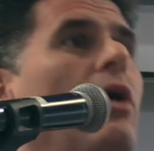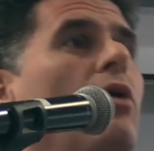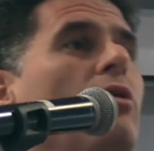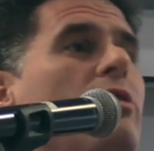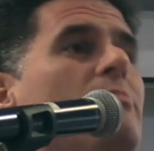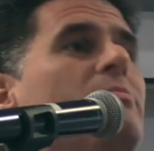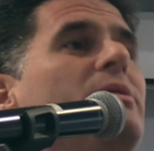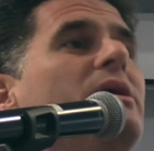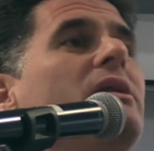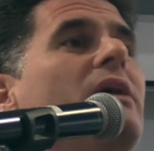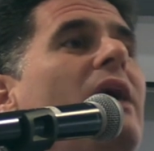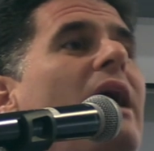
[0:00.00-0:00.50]
Oh,
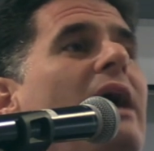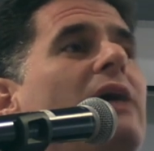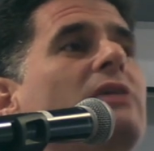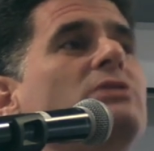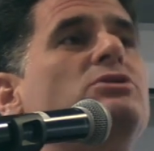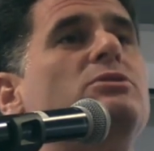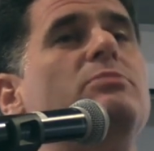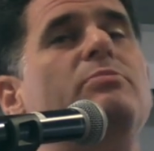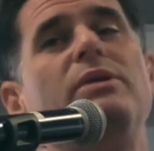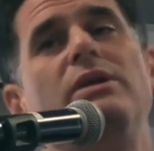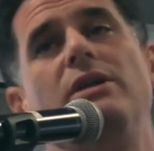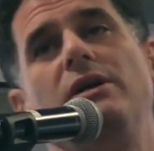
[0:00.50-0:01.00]
the BD, how
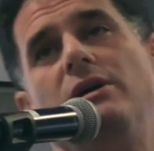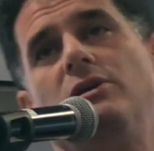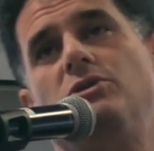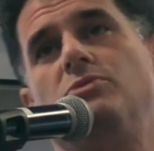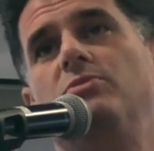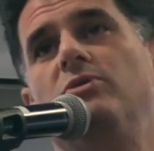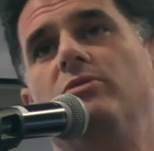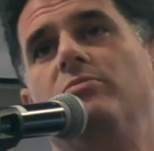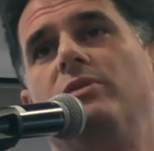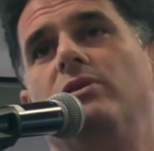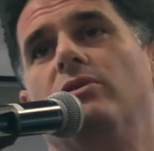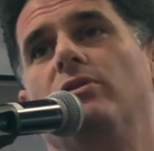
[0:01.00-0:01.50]
does the
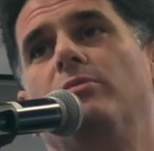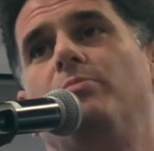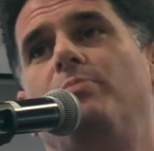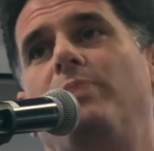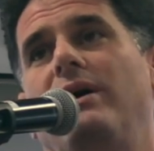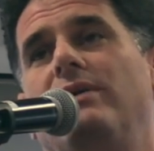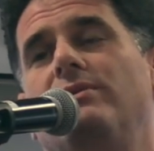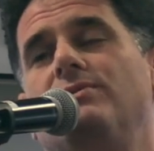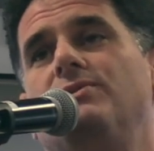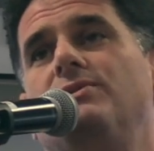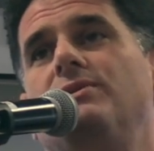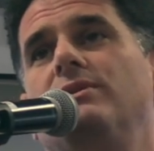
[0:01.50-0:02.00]
BDS movement hurt
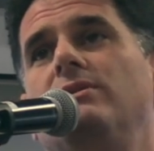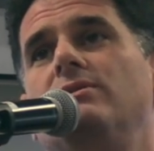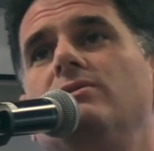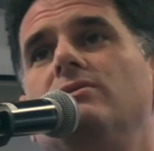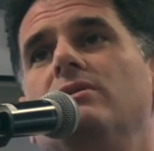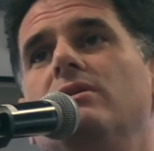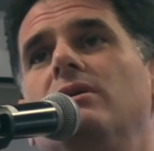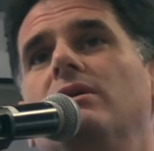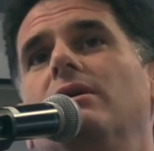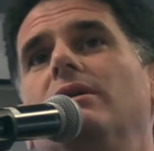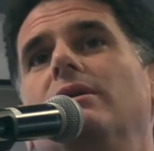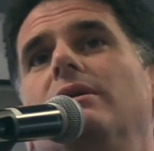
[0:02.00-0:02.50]

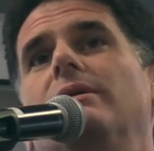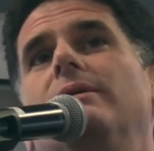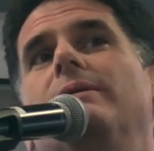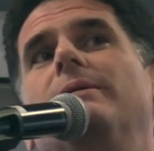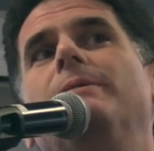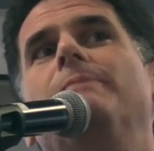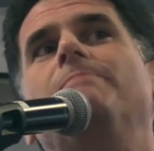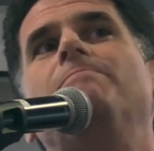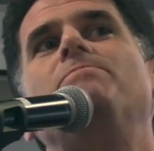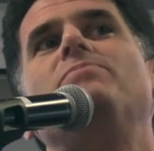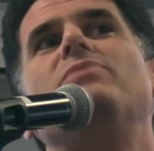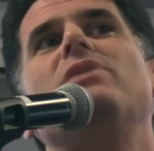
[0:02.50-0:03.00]
Palestinians?
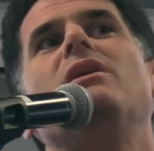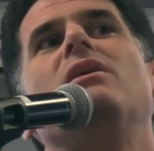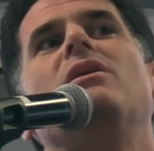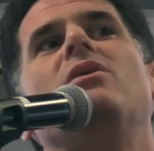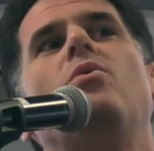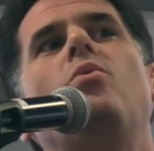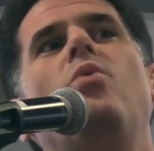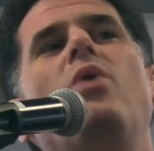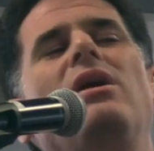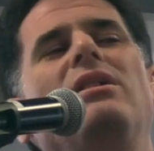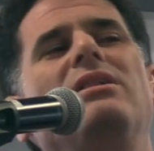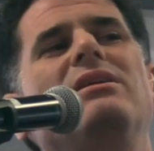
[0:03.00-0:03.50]

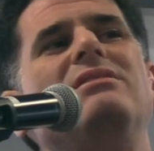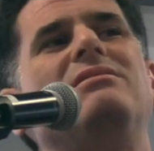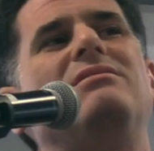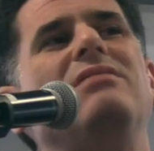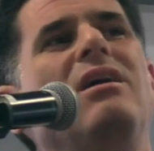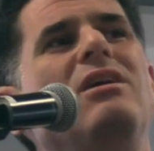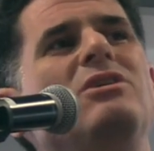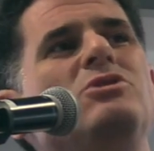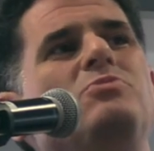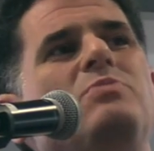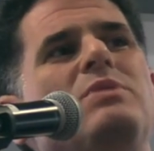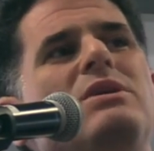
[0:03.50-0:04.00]
Well, it
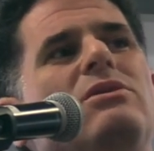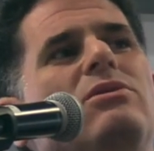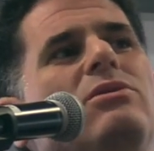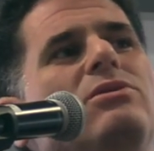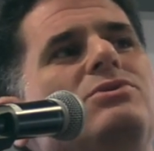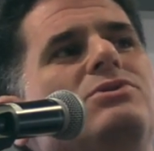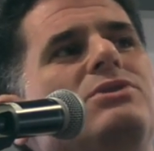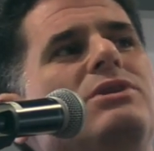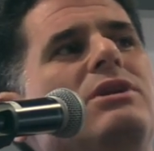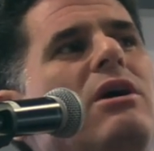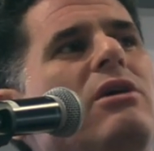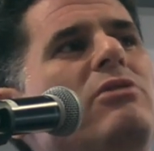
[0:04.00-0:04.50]
does
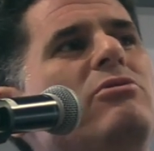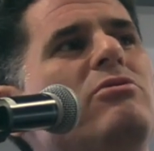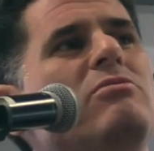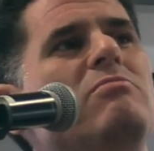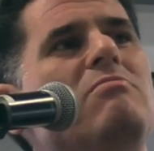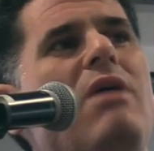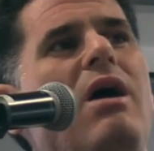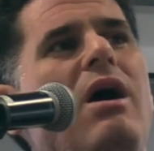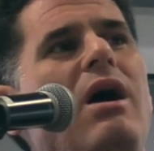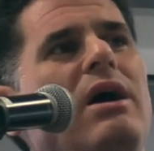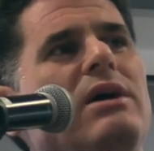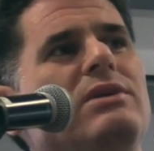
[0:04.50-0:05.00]
because it
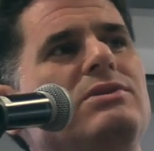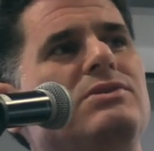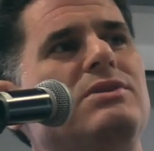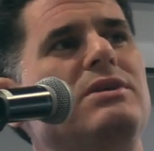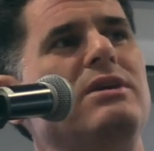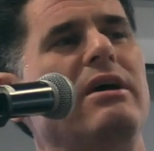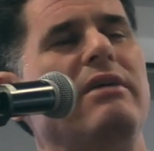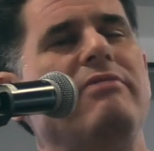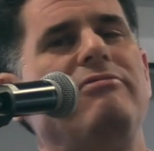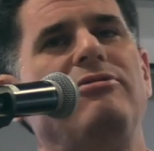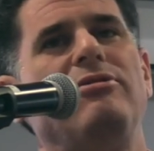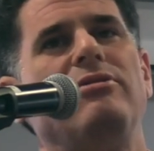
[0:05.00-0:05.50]
undermines
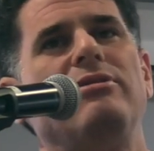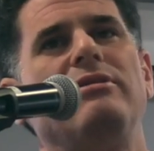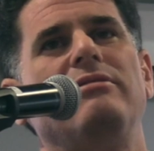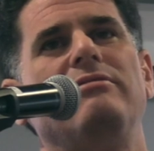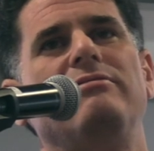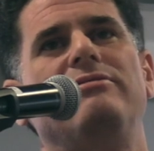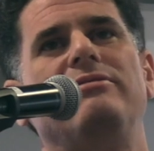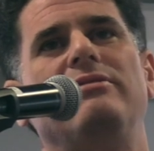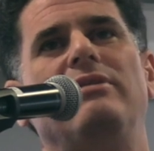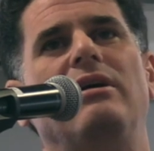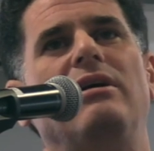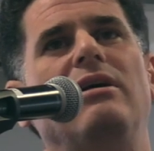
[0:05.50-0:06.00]
the effort
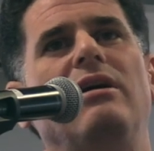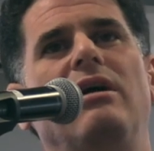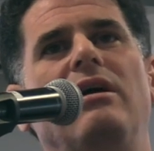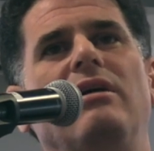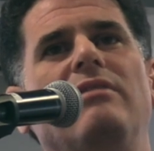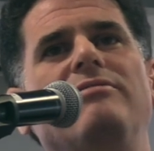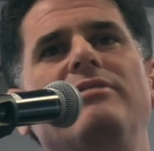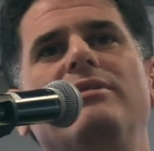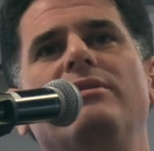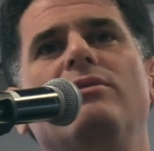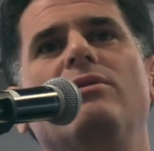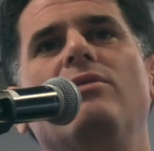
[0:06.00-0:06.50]
of, uh,
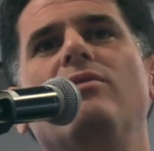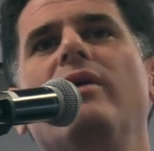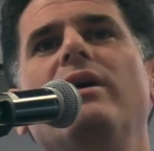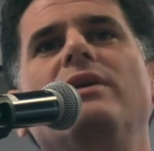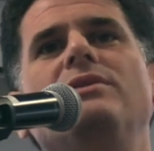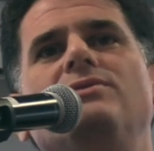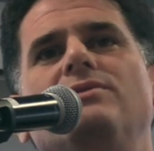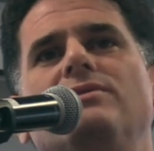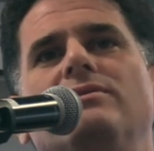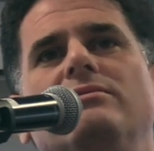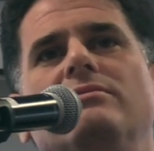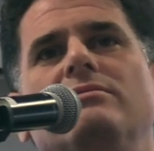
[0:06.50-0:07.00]
of
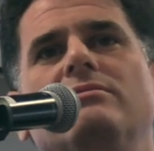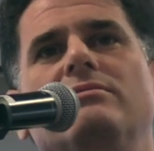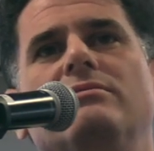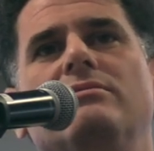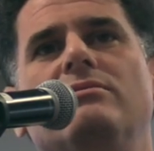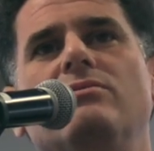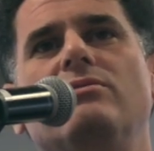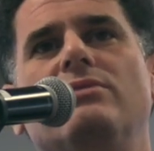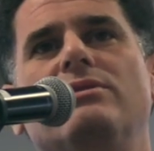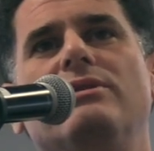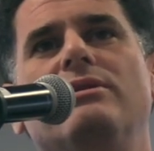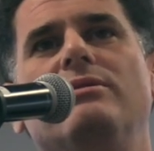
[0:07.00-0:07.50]
integration.
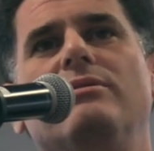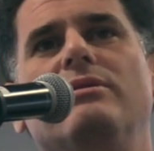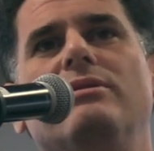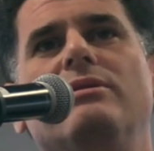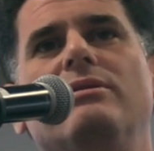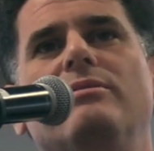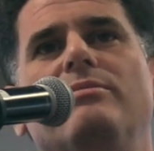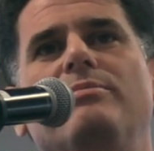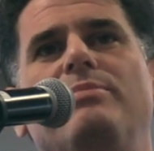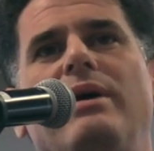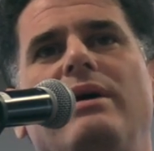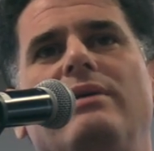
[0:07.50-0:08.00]
Look, the uh,
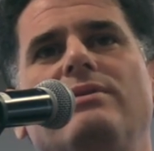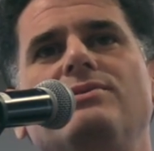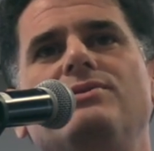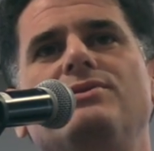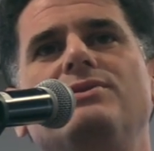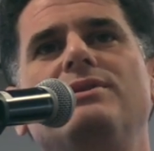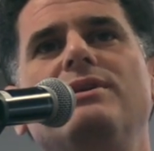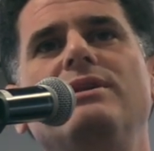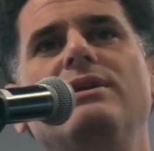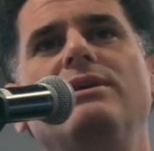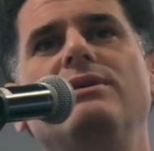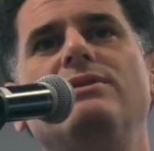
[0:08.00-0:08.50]

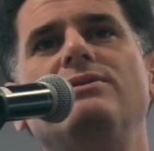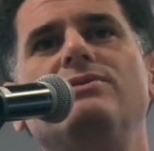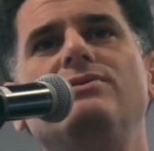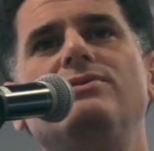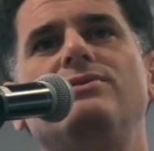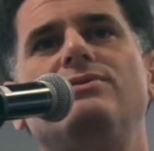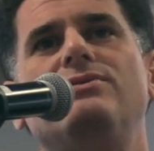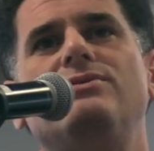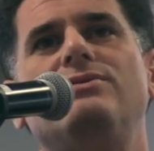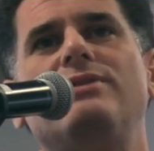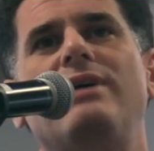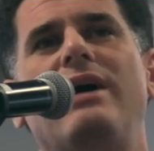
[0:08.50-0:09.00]

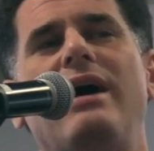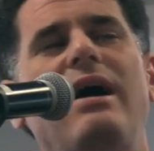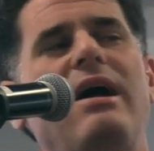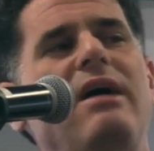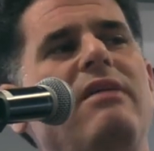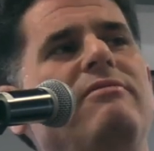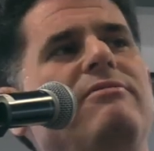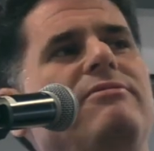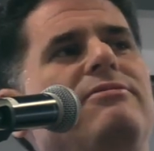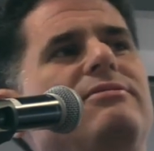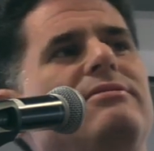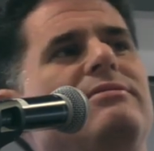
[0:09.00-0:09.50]
Palestinians, to
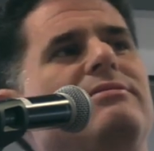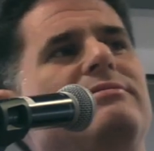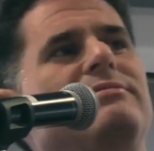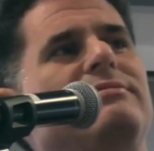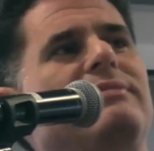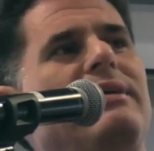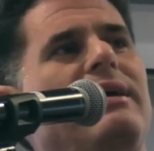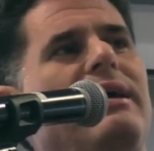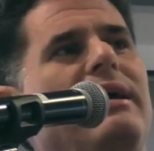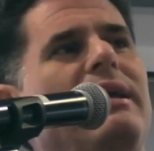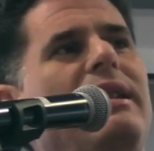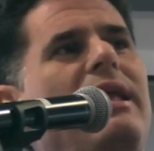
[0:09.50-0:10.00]
have
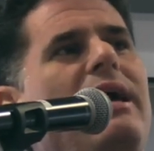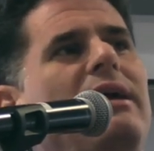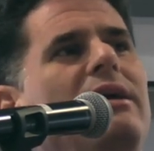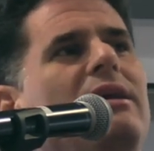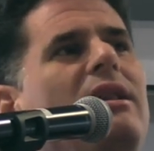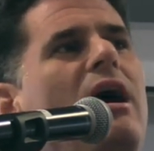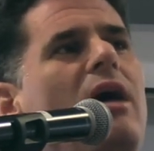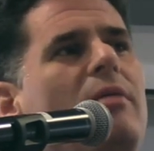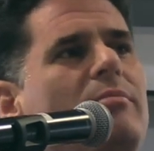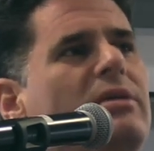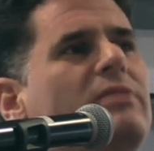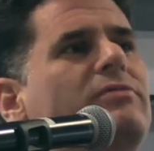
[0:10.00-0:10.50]
an
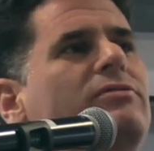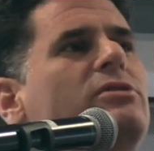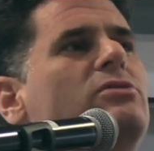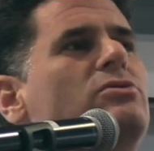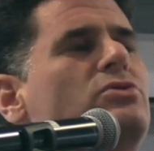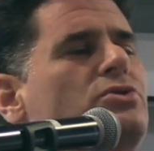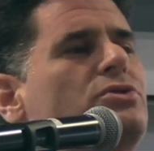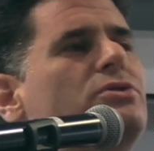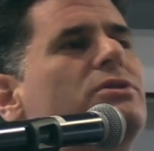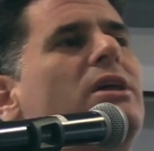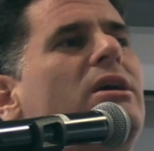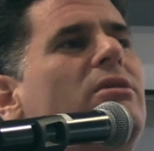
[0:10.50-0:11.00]
economic
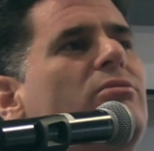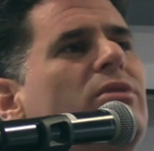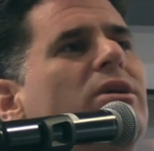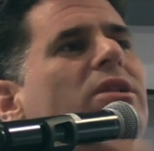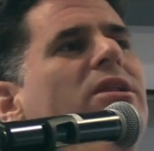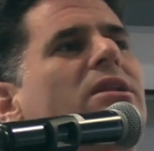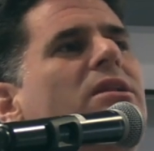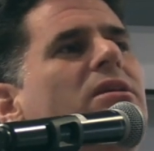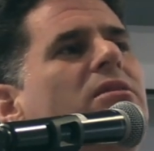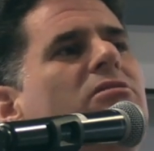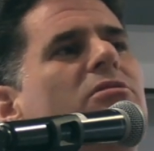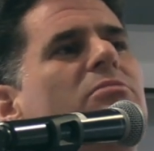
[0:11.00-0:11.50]
future, they
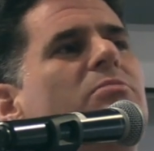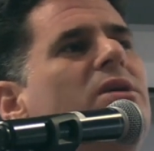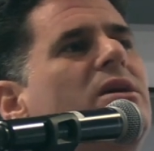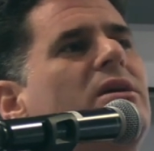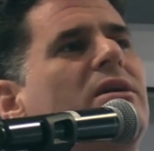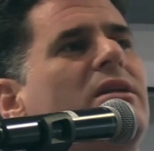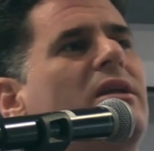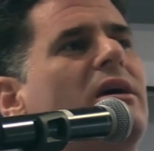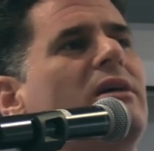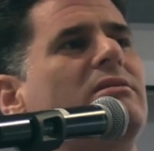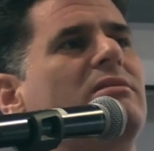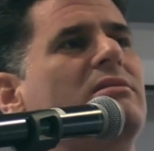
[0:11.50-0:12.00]
really need to be
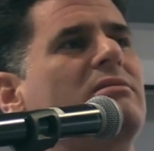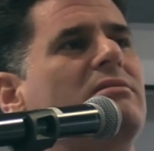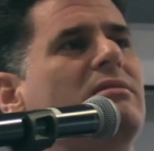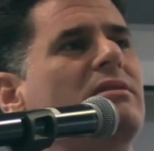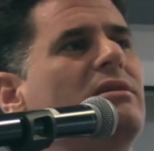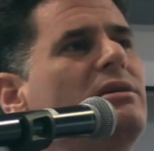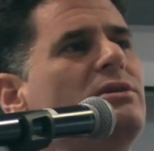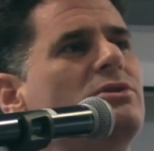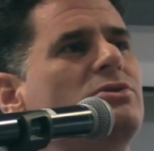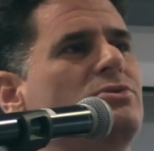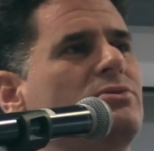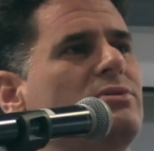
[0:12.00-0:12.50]
connected
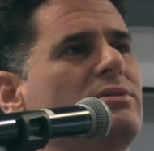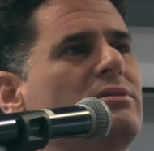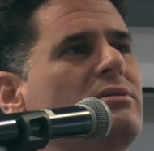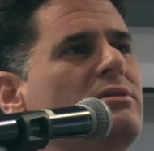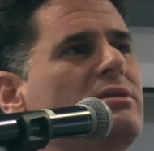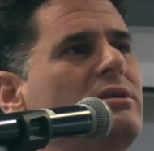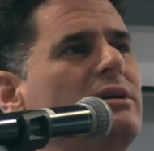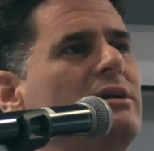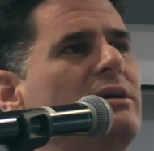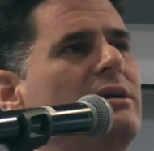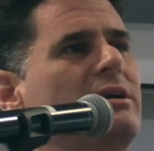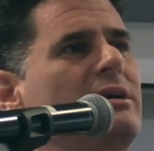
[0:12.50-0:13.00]
to Israel.
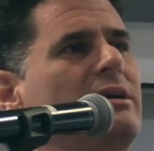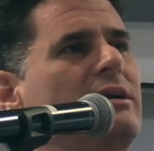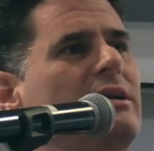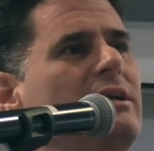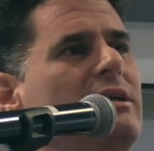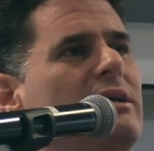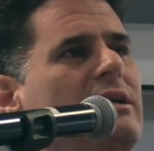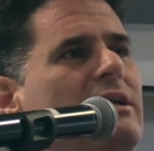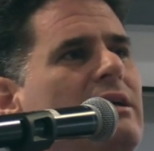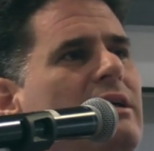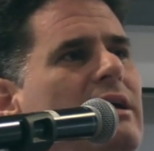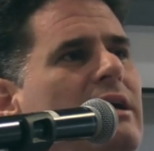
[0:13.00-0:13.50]

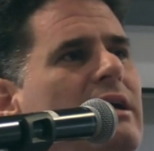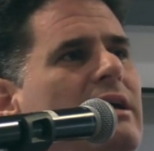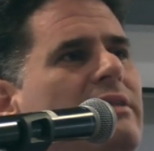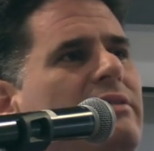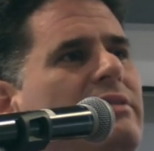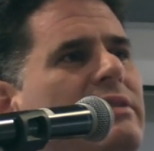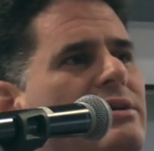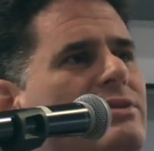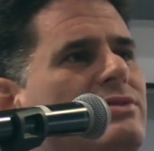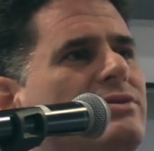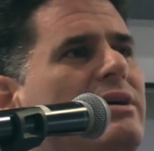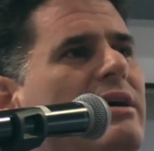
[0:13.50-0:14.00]

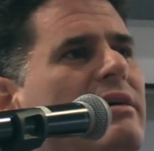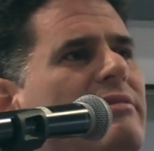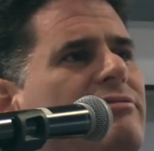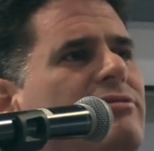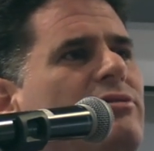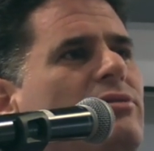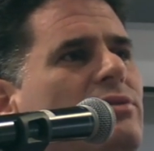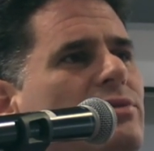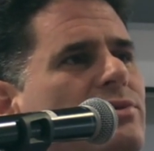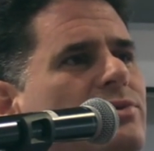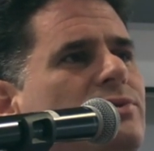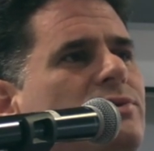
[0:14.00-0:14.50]
And these
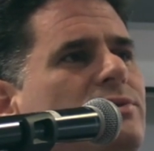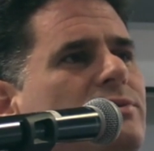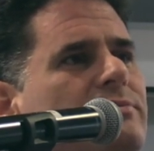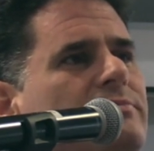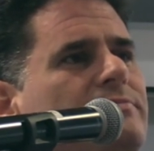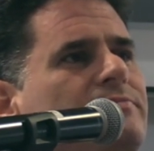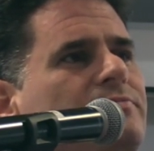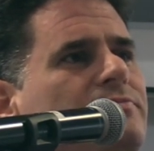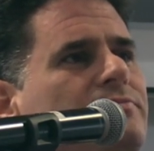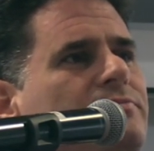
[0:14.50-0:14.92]
efforts